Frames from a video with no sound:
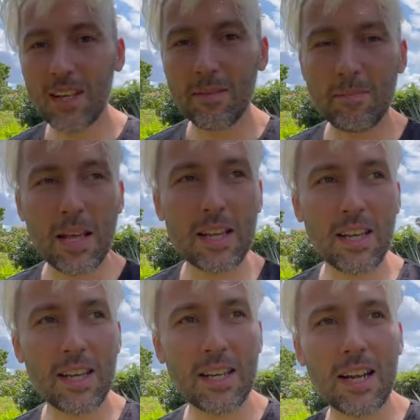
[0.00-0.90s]

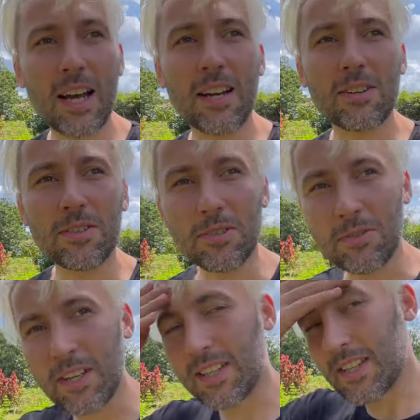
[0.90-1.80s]
Millie and I are going to go
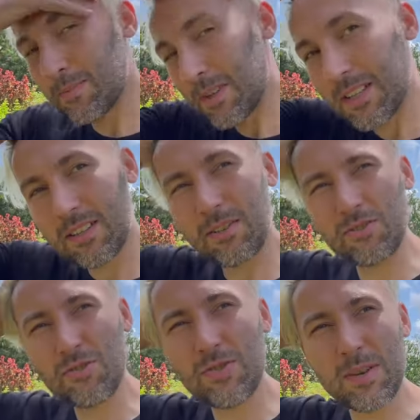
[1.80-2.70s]
around to this place called
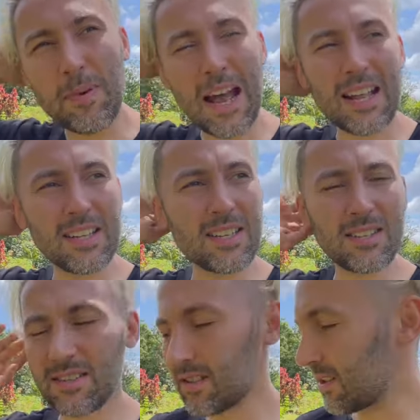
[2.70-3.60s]
Tree
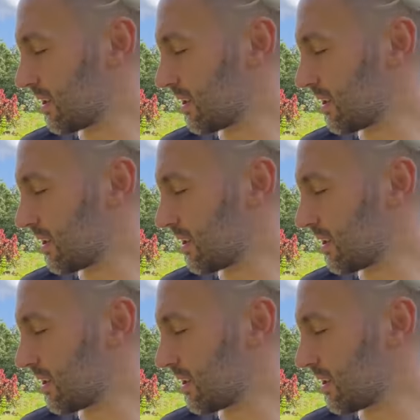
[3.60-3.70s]
Palace.